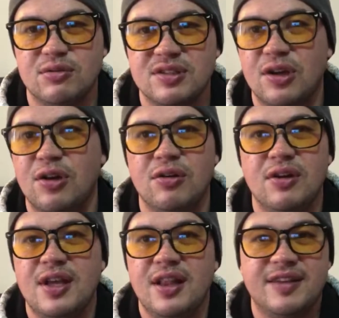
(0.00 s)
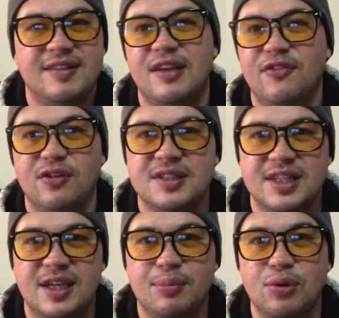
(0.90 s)
So let's say, for
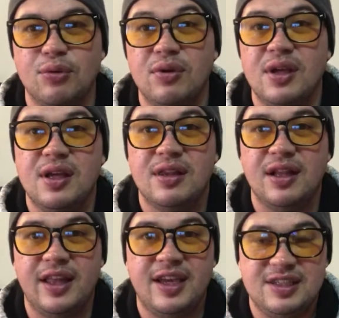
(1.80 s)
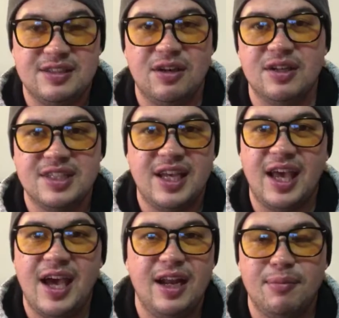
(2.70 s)
example, the land is going to take
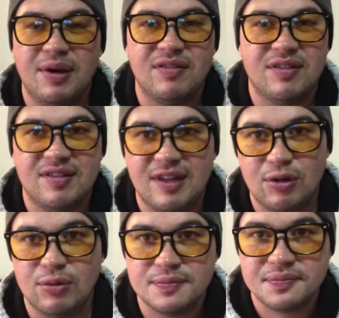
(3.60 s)
18 months to settle.